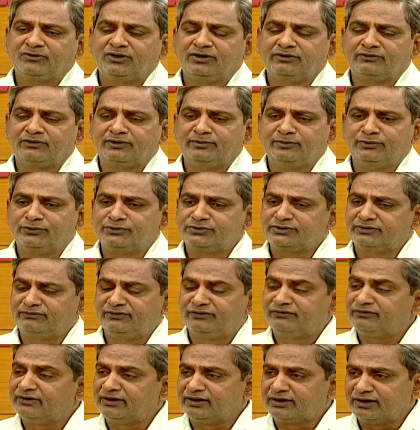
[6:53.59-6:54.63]
from a host of
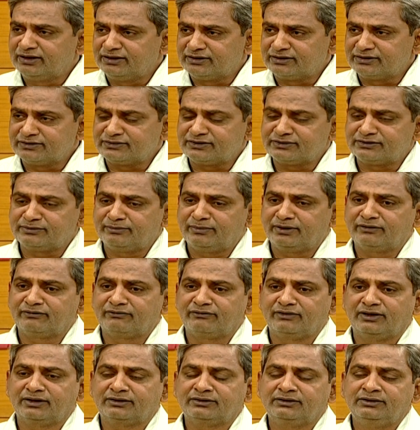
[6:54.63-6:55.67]
different countries, as a matter of
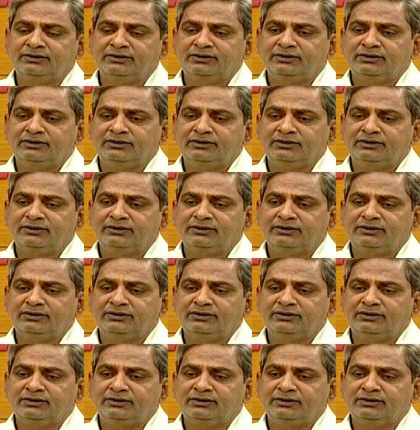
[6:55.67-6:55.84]
fact,